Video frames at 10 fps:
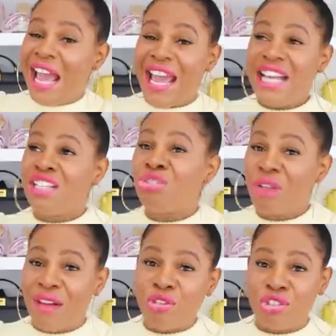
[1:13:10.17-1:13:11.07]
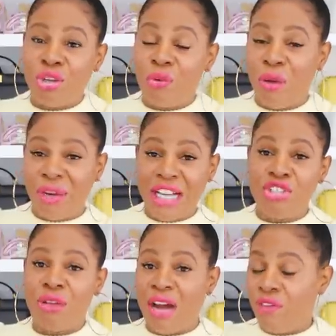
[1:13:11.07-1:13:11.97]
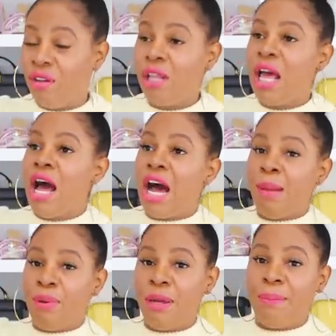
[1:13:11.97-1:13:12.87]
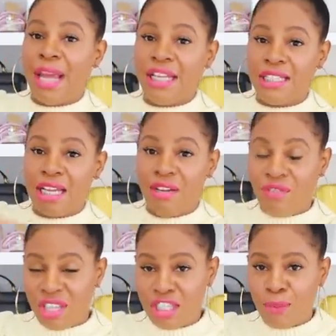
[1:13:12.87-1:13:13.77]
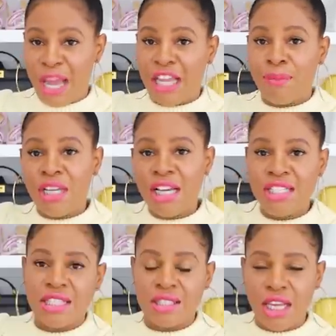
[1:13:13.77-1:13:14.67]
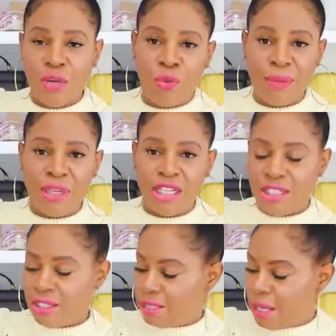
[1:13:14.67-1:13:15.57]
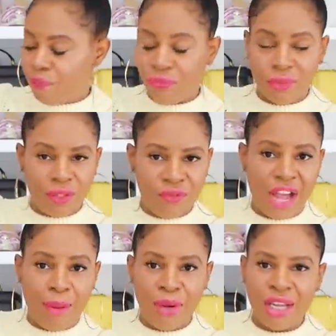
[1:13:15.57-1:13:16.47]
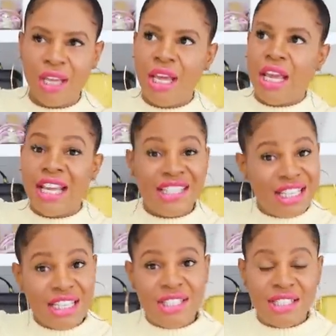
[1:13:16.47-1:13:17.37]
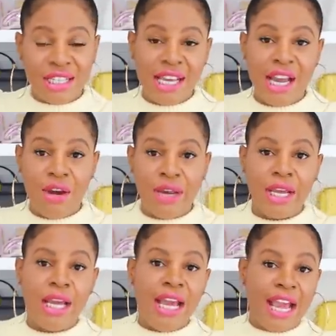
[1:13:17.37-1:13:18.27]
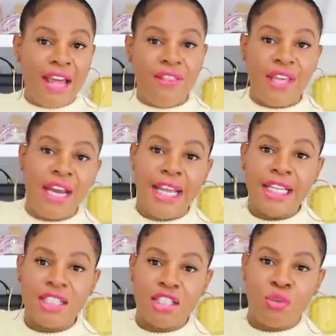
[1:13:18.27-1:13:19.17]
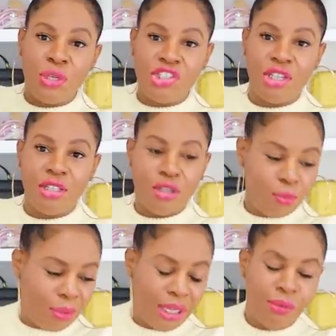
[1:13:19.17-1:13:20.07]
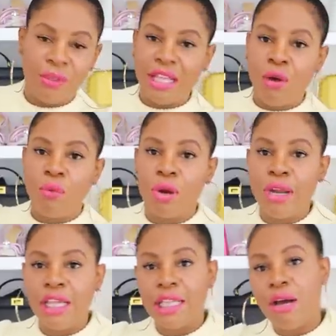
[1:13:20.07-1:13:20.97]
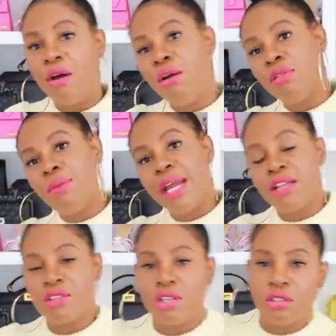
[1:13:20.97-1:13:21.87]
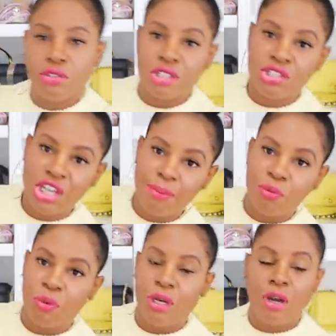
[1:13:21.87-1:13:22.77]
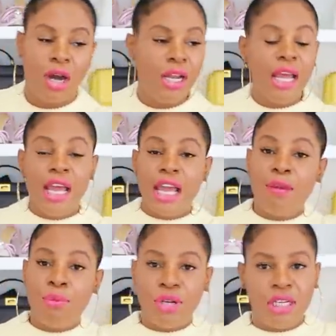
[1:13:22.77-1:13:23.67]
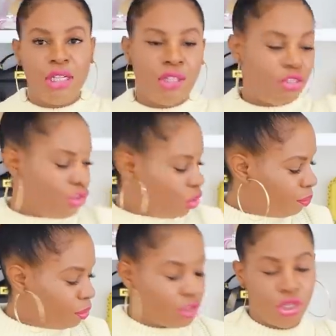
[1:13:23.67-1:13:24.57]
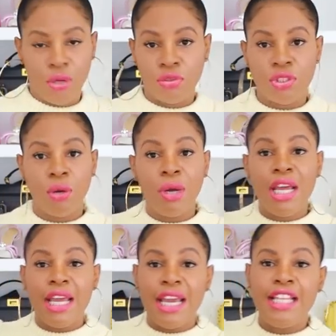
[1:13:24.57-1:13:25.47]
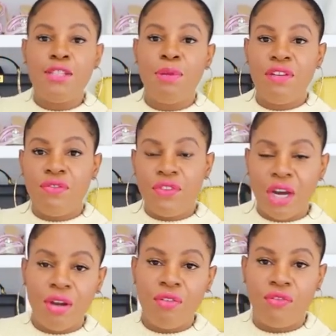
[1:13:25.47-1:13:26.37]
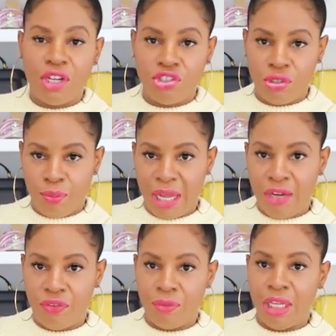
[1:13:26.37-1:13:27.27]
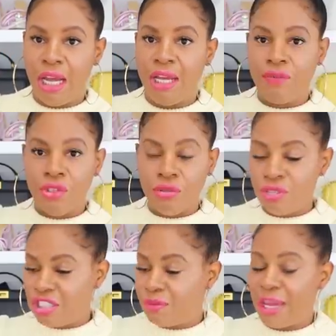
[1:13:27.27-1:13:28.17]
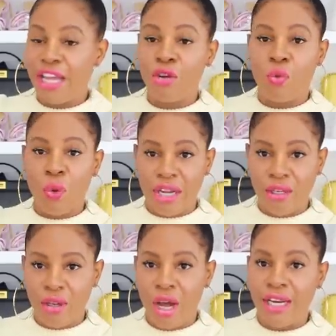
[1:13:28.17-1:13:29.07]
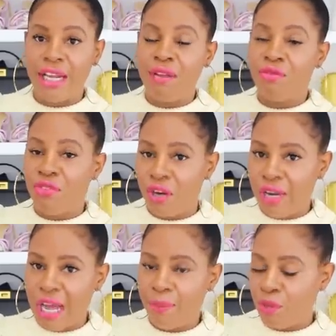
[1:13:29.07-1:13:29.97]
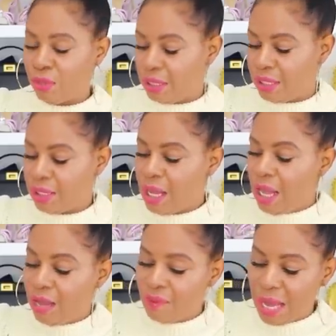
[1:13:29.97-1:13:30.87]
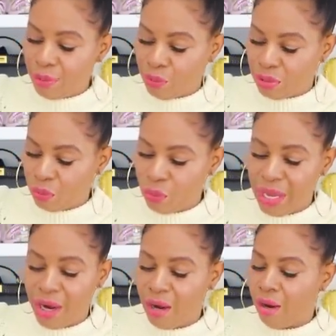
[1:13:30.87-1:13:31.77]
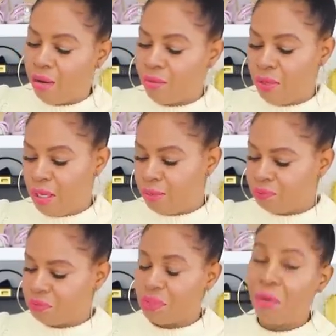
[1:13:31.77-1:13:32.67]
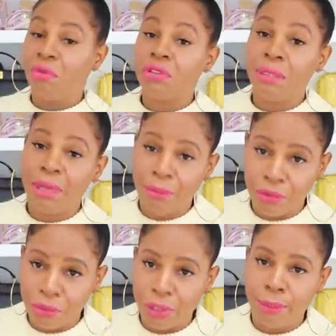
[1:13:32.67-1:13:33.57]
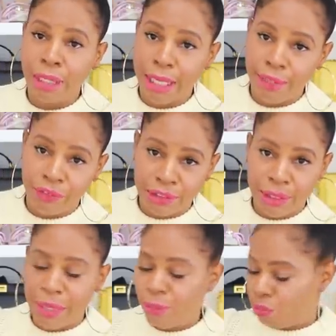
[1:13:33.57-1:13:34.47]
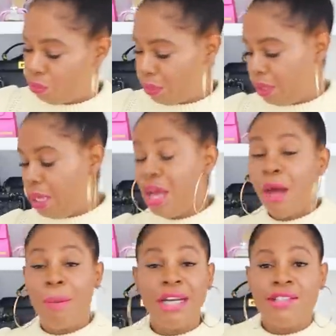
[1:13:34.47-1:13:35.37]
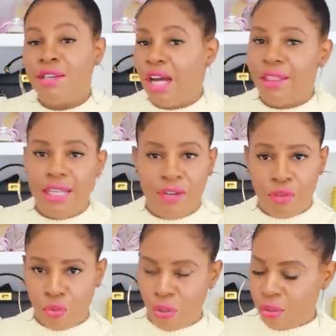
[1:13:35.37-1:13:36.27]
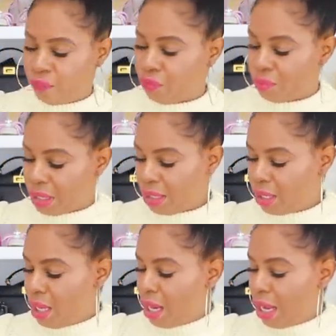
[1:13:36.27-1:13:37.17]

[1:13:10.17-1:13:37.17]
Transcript: And it travels so well. When I travel, I put a bag inside of this bag, and because it's lightweight, because it's um, fabric, it's easy to carry. And then I can squish it a little bit without worrying that, oh, the bag is gonna lose its shape and whatnot, and put it in the Dior Book Tote. So it's been a very functional bag for me. I have used this bag quite a lot, and I'm very happy with it. I'm happy with the wear. Well, I won't say I'm happy with the wear. I'm lying if I say I'm happy with the wear, but it's not the end of the world for me.